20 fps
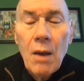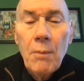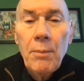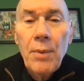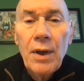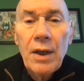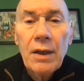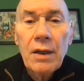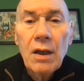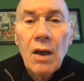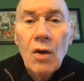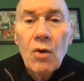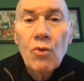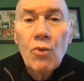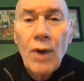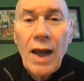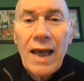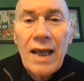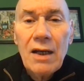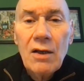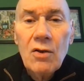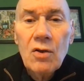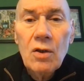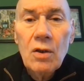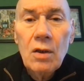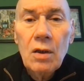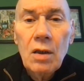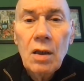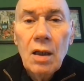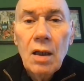But
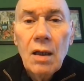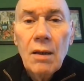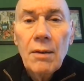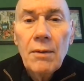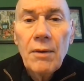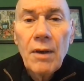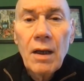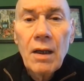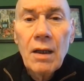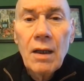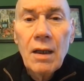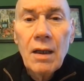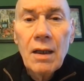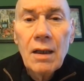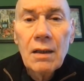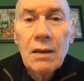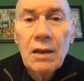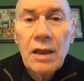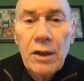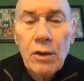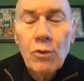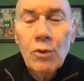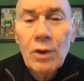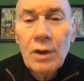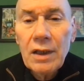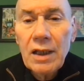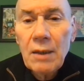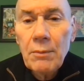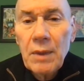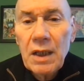radical
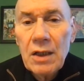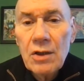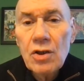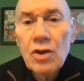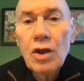literally means